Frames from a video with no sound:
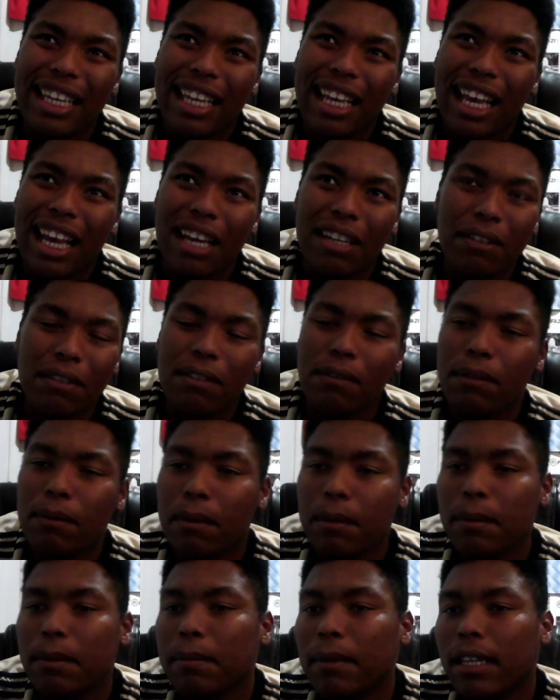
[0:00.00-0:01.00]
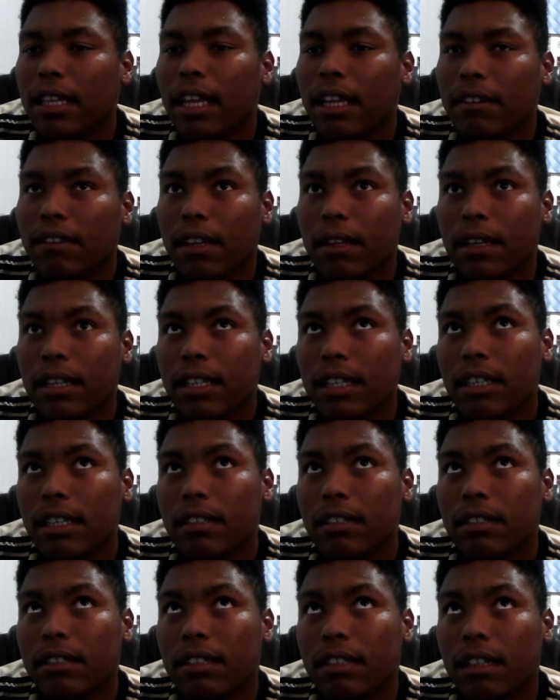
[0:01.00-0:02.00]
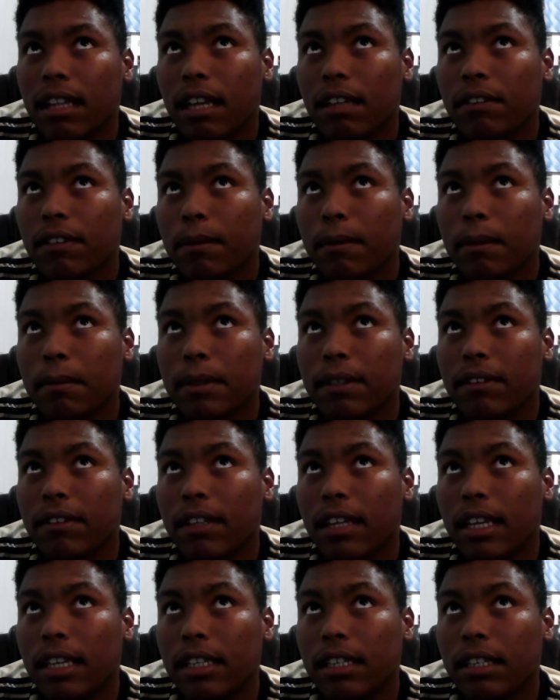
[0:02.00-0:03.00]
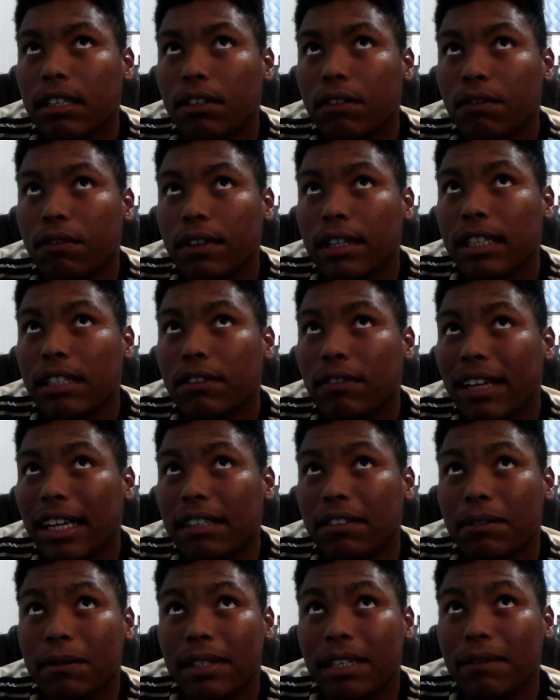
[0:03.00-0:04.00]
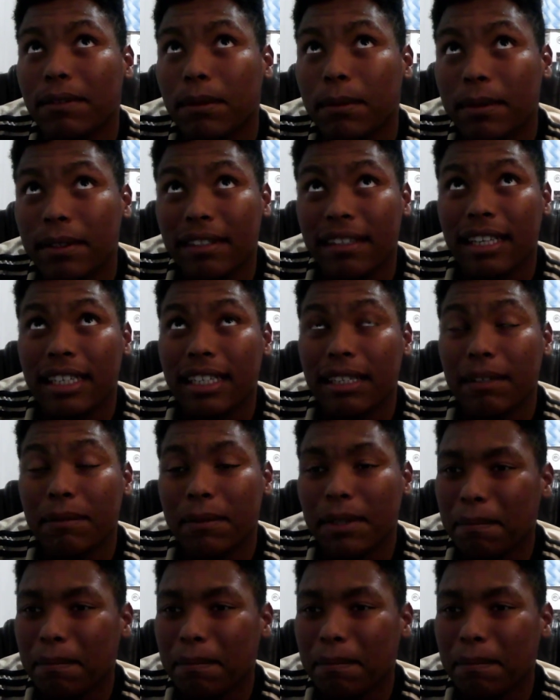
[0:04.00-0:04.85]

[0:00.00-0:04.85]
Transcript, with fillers: I don't even remember the last time. I think the last time I went to like train tracks or whatever was like in what,